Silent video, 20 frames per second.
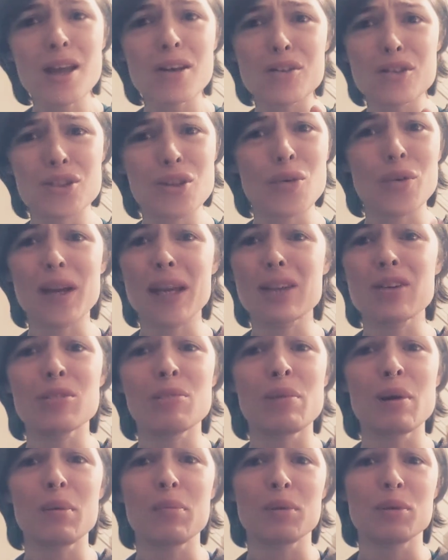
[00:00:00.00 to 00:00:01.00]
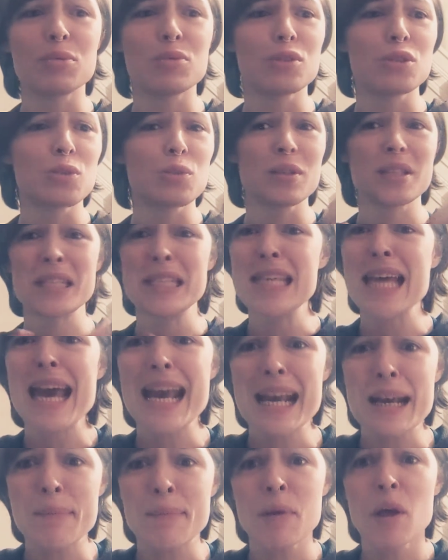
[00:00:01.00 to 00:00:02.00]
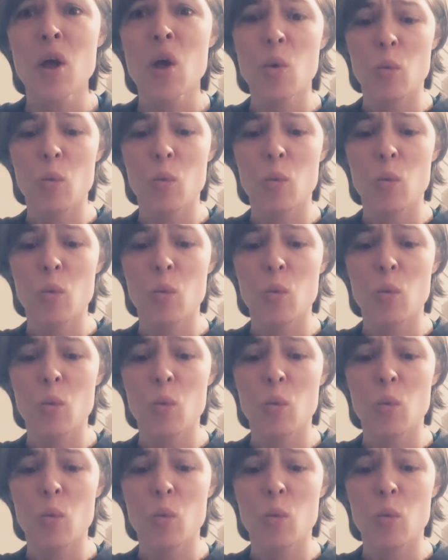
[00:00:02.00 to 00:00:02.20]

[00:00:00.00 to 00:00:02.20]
So get your pup used to its name,